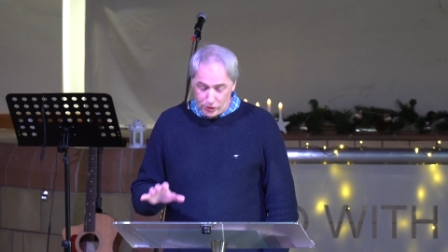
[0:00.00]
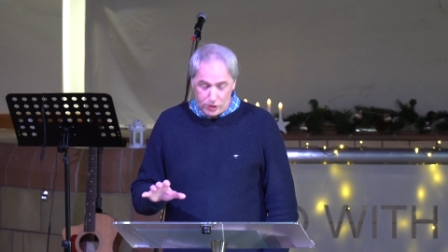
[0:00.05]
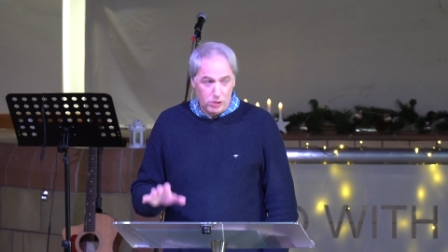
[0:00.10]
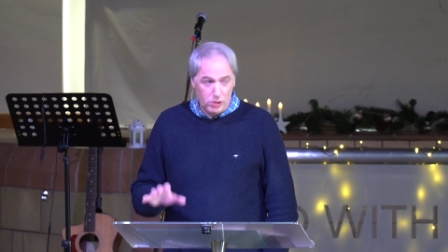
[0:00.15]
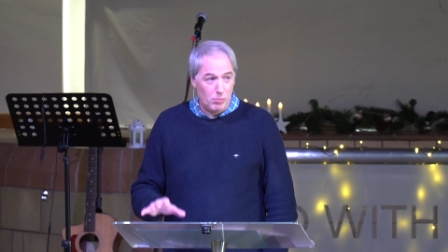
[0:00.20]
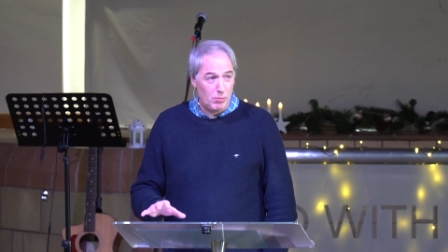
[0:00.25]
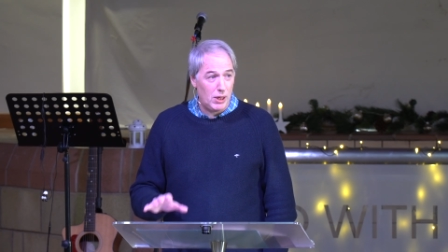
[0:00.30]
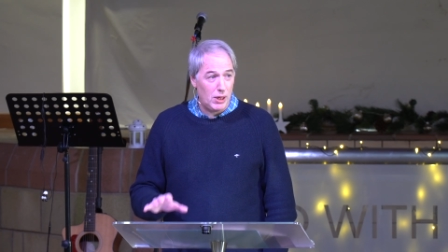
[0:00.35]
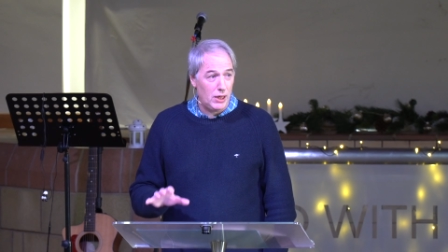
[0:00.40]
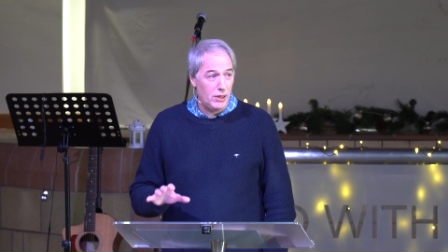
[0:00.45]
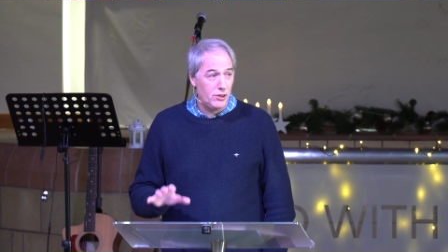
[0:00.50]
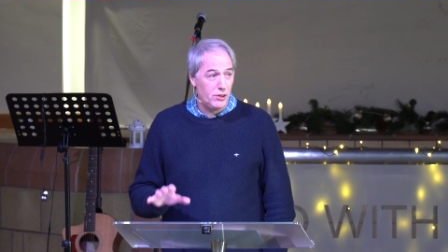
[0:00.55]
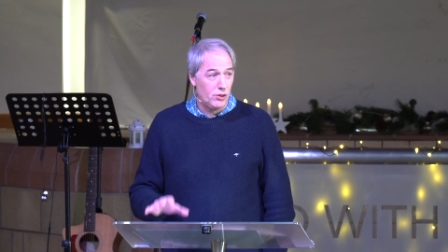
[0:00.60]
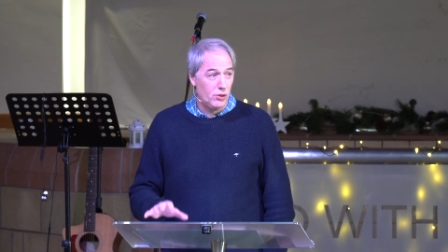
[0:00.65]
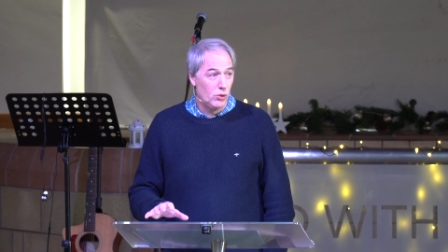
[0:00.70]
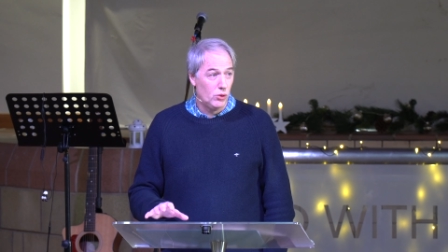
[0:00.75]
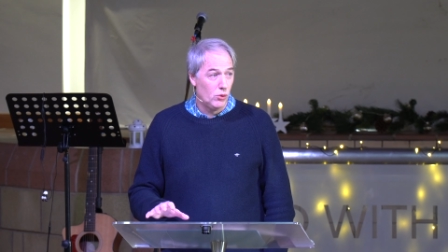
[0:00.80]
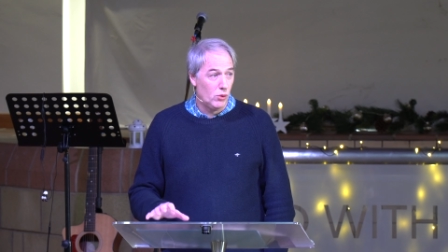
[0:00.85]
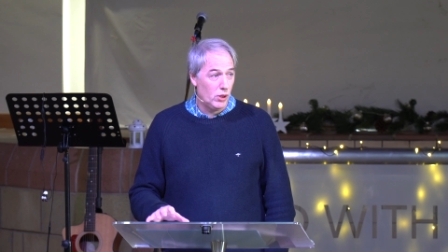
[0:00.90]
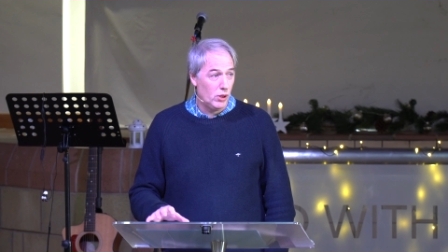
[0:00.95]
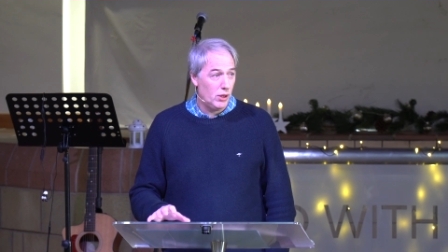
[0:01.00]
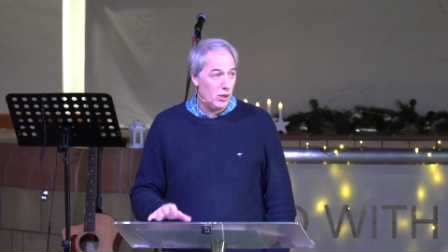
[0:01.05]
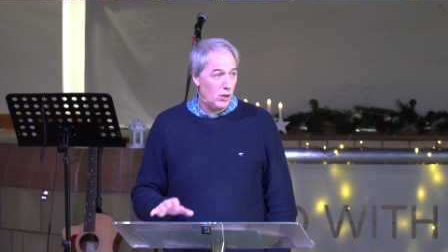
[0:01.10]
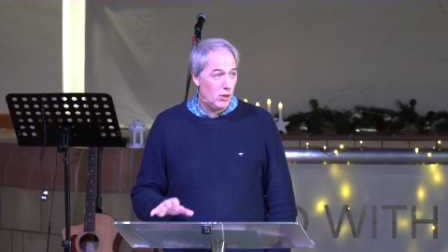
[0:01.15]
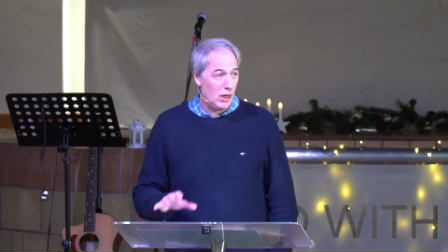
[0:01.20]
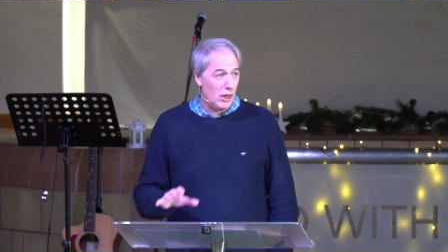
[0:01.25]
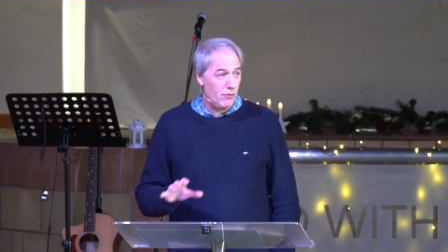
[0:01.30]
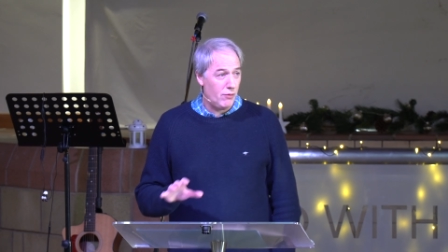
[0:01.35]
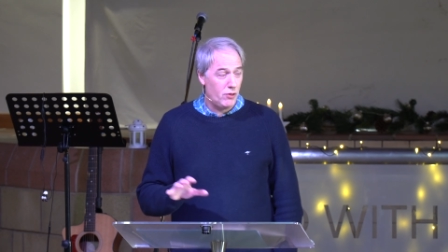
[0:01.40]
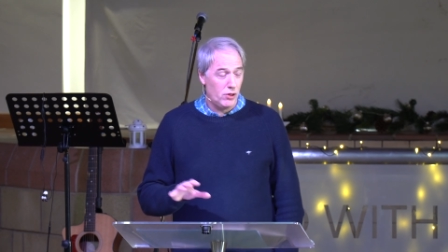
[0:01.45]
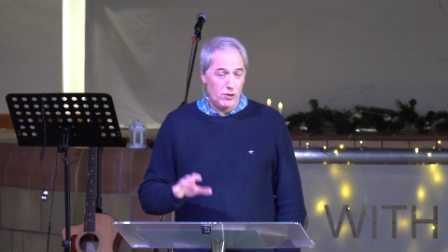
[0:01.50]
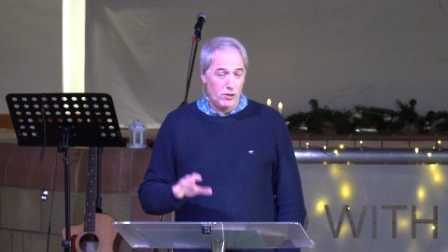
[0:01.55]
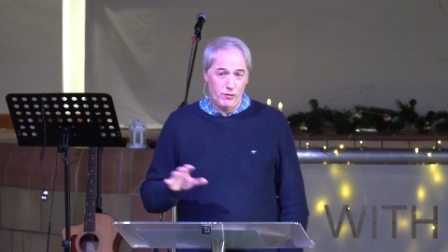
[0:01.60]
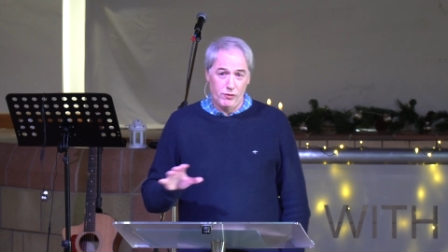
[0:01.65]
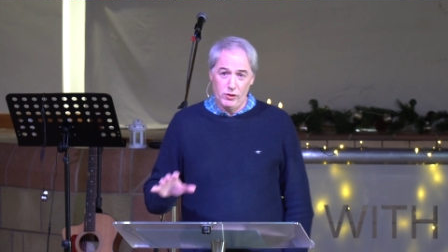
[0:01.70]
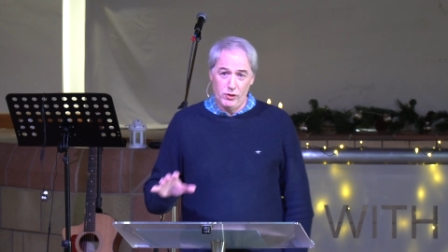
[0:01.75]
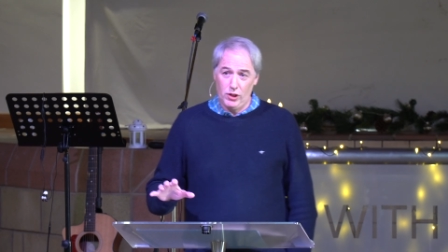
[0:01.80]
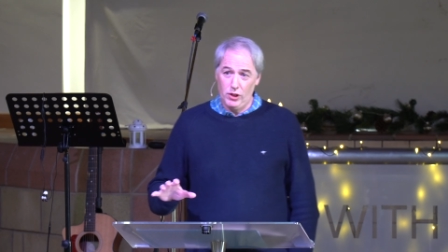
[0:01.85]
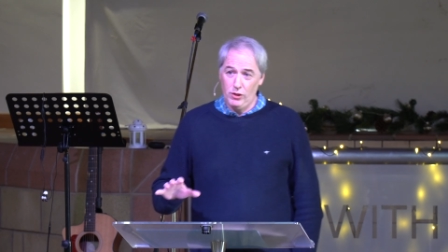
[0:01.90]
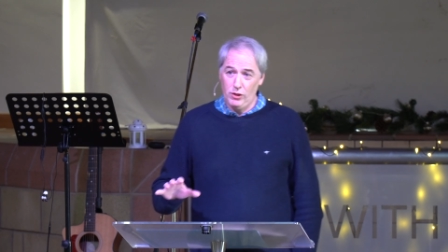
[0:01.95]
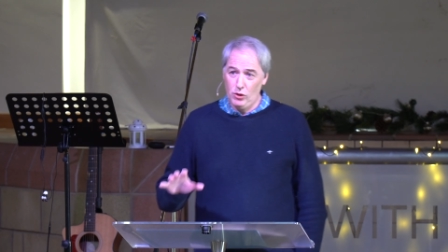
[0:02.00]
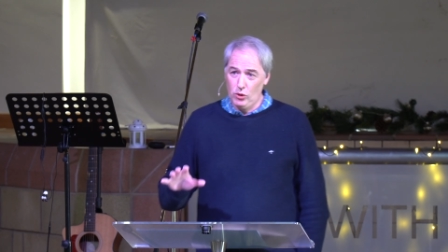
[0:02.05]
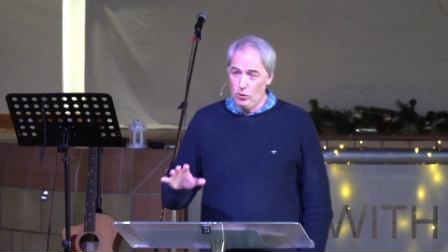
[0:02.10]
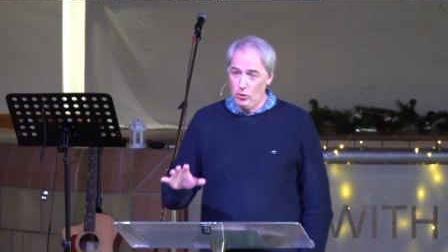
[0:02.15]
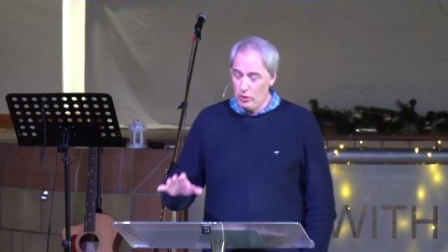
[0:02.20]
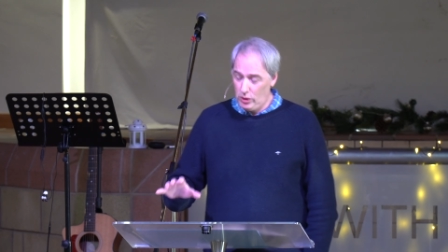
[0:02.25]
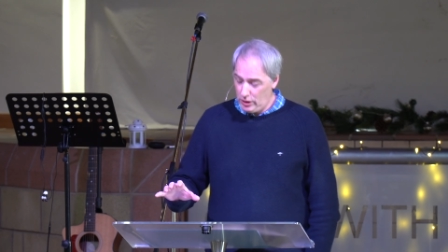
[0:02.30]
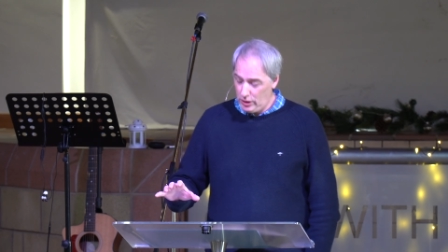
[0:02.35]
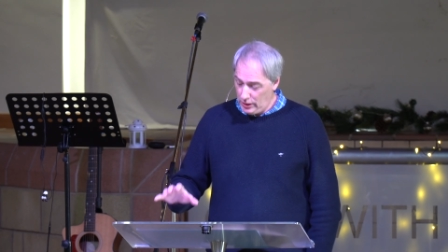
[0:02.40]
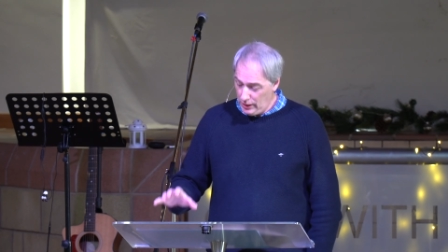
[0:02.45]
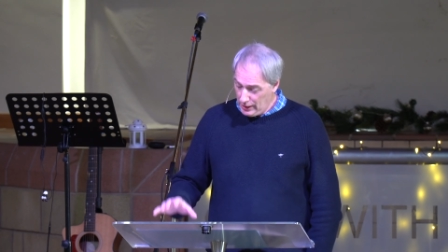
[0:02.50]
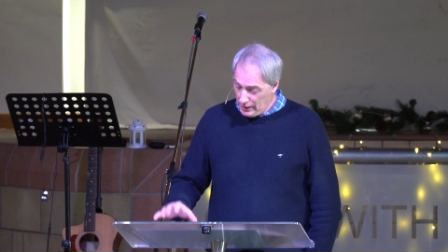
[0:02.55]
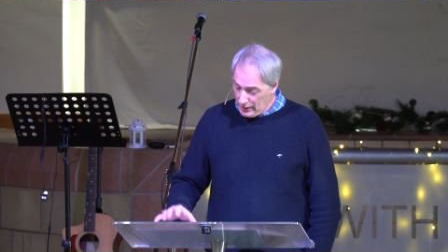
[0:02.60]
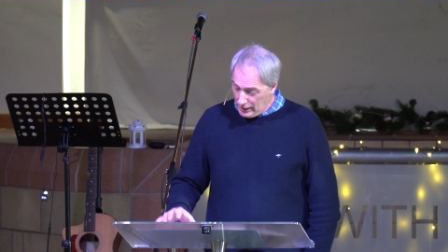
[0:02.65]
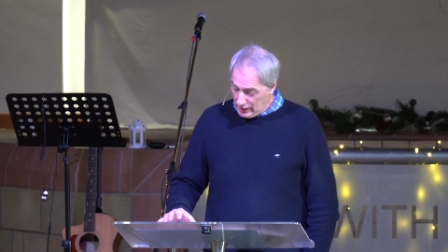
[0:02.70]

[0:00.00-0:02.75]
command to Noah. After the flood, Noah,